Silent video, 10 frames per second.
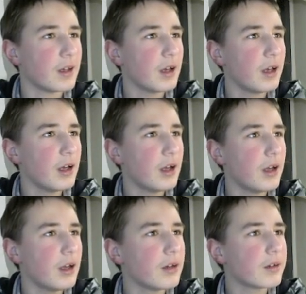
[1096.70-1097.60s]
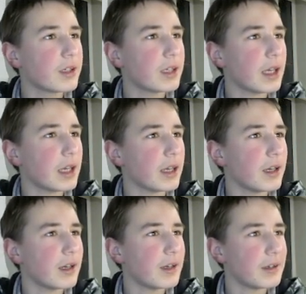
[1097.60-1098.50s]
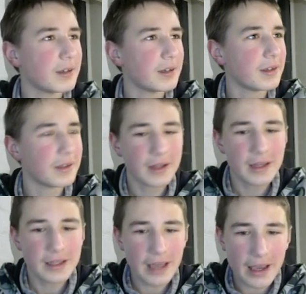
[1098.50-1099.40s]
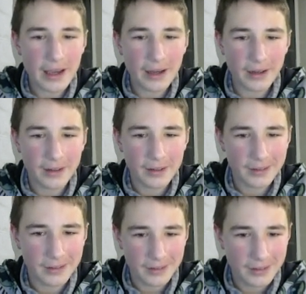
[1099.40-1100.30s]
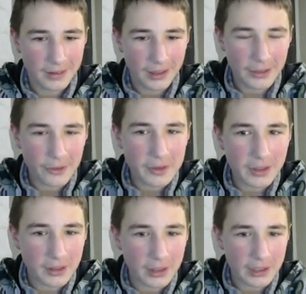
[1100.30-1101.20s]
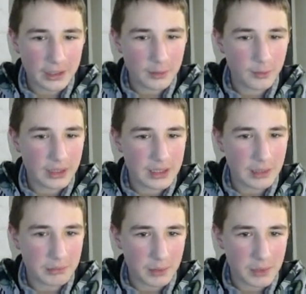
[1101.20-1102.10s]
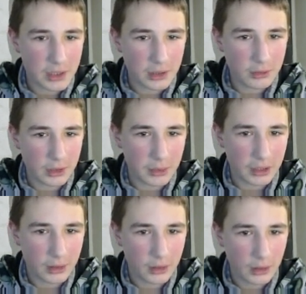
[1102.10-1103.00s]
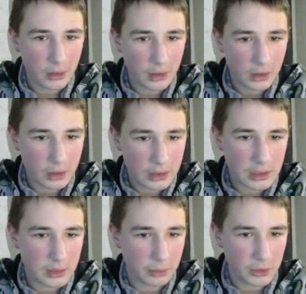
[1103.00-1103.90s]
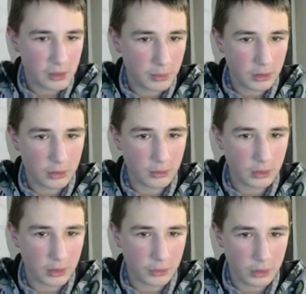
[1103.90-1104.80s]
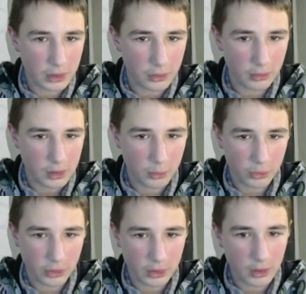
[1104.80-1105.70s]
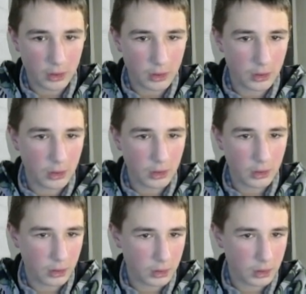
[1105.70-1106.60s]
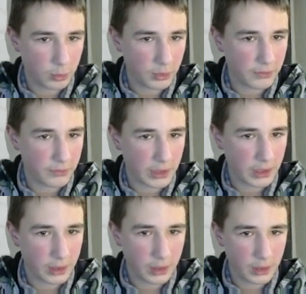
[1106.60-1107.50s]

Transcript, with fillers: Okay. Yeah. I don't really like it, but sometimes it's good. I mean, it's impossible to not do it in Ultrabullet, to be fair.